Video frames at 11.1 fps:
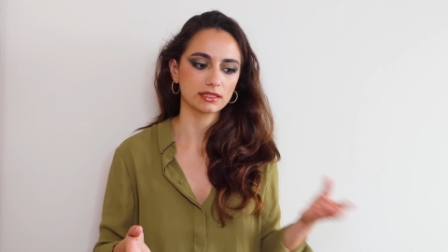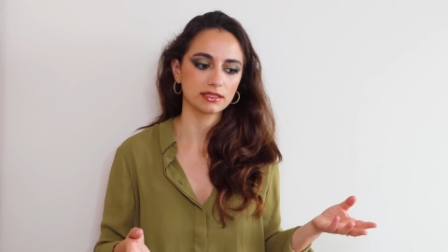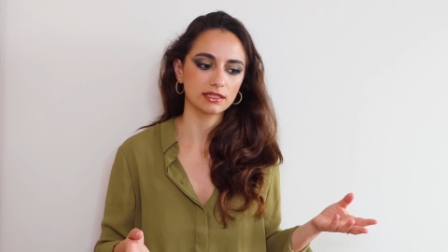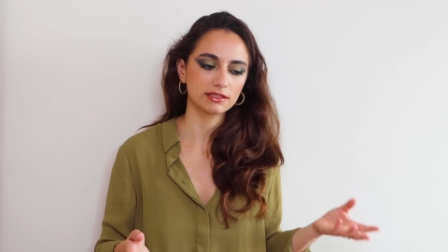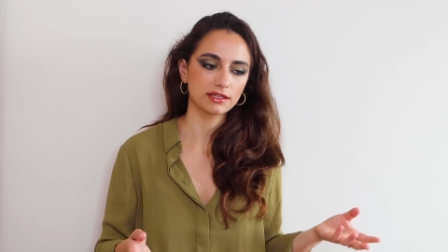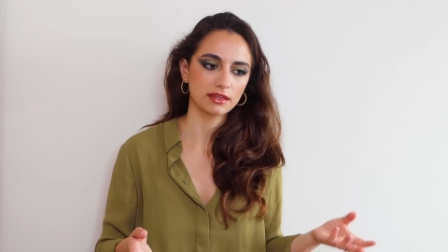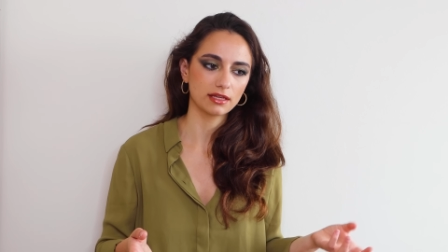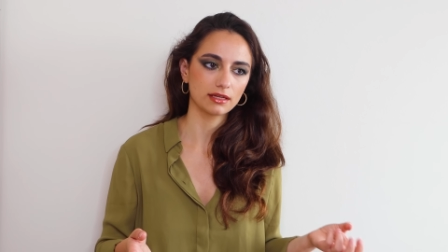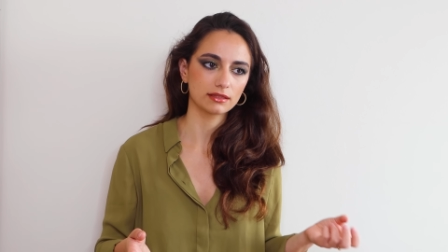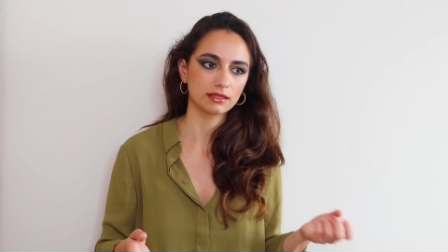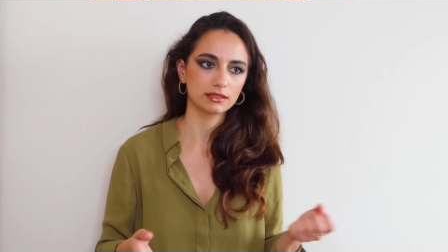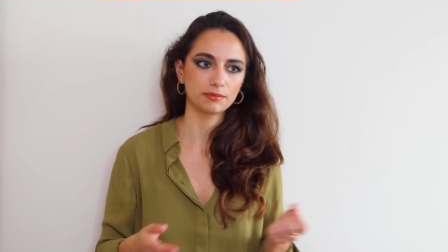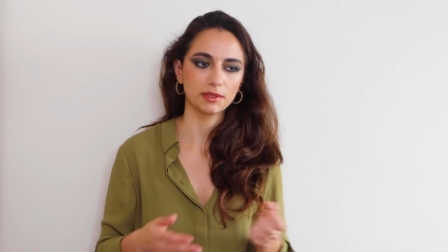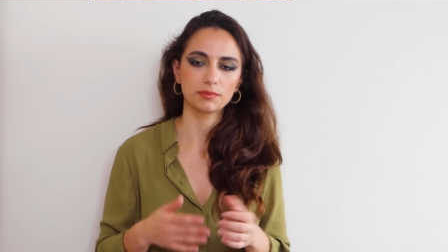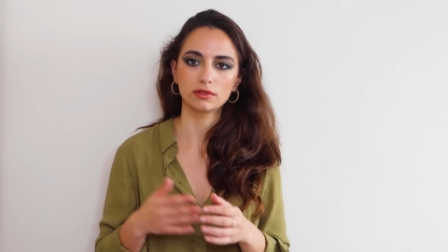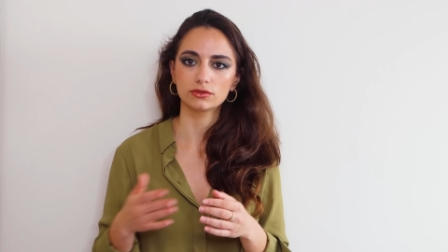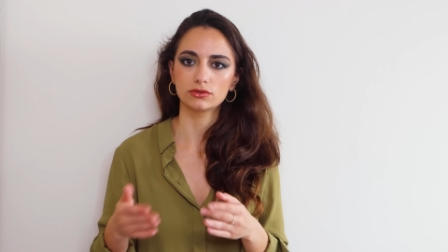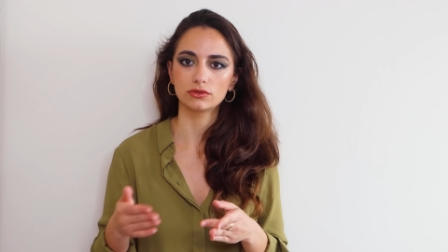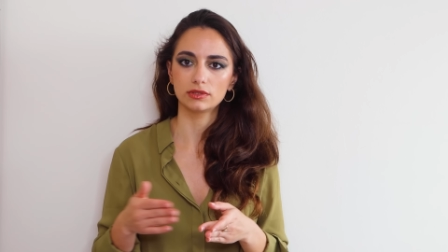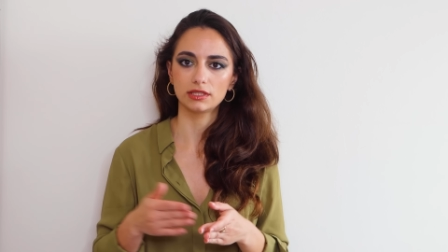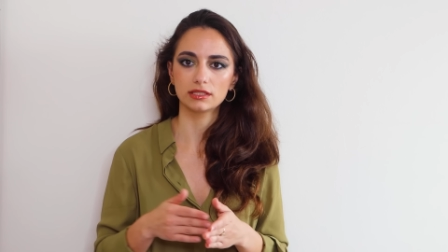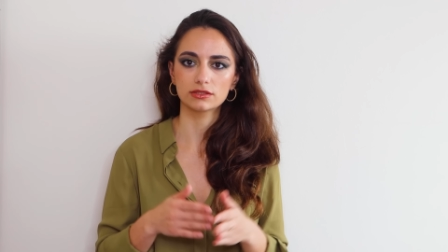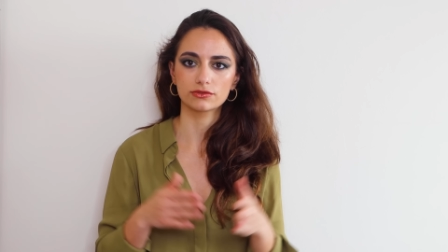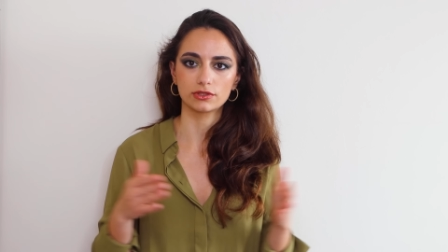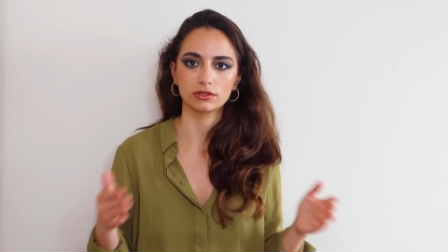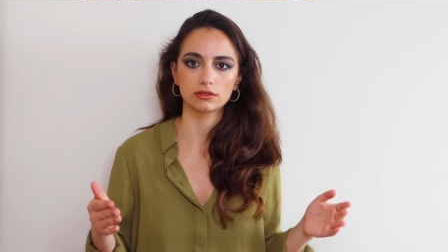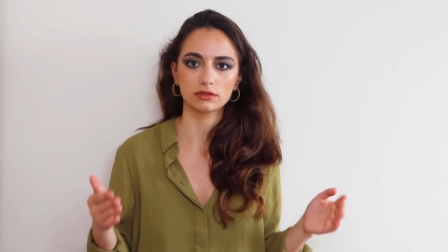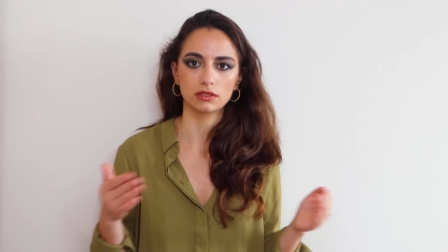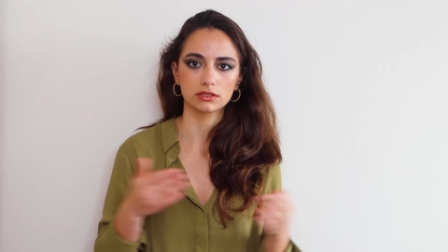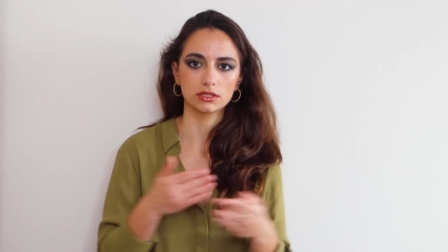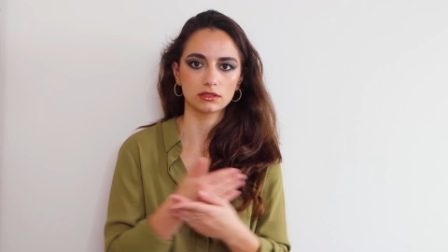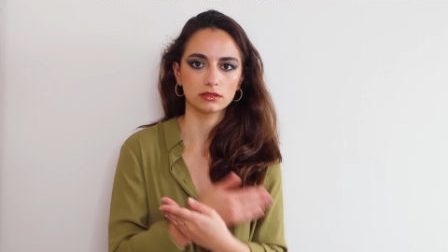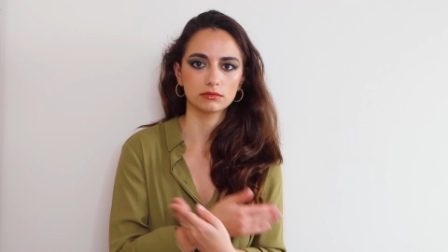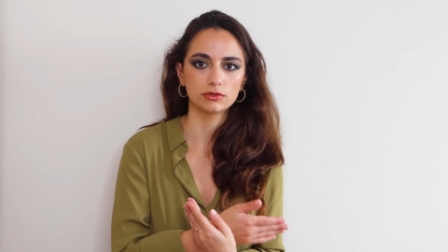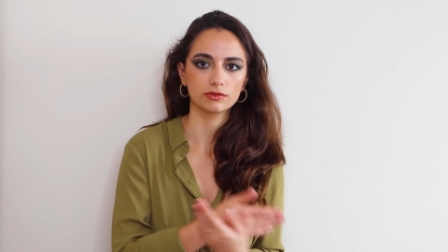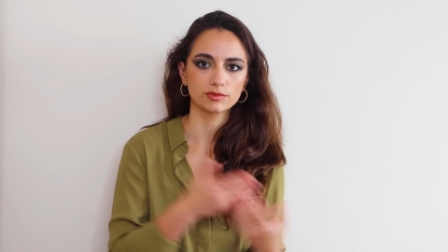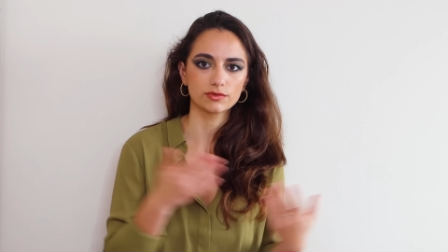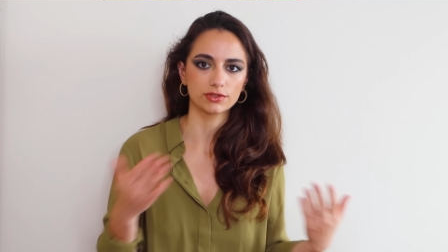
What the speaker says: Another thing that people do is wrong logical moves.